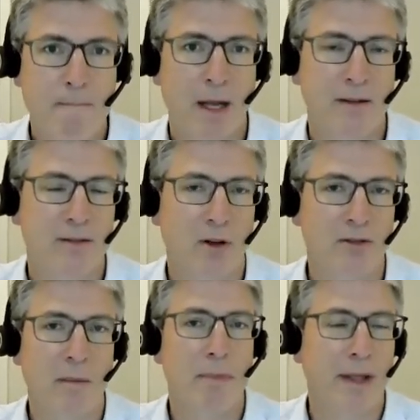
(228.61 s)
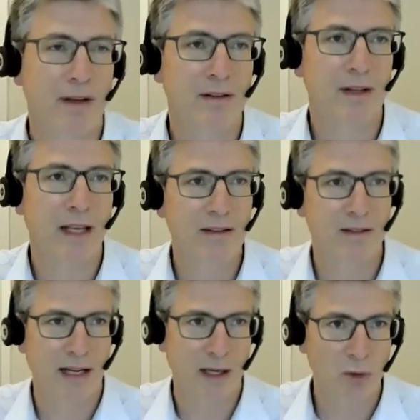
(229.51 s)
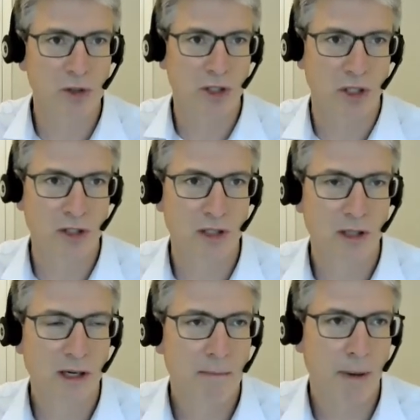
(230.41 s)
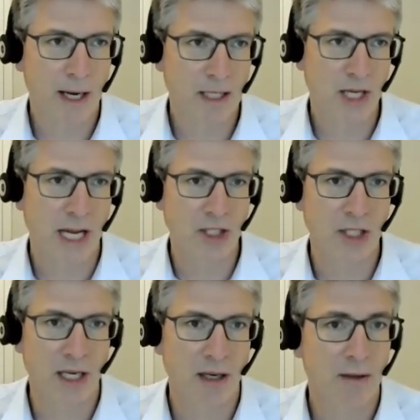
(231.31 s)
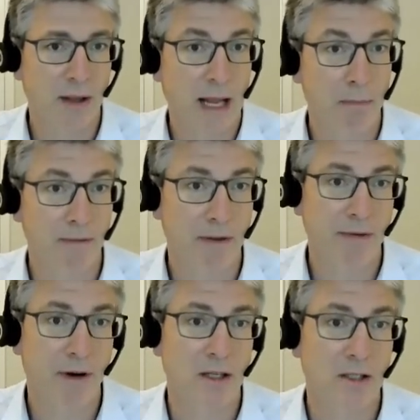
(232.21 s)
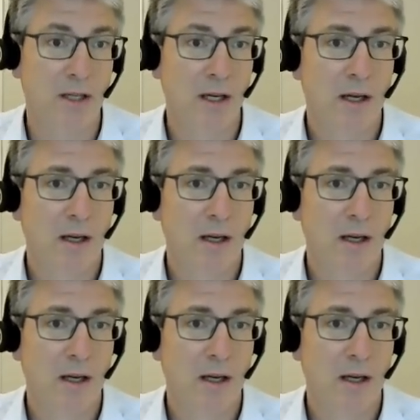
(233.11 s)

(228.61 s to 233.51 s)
It's not something that's easily altered by changing the label of the fund.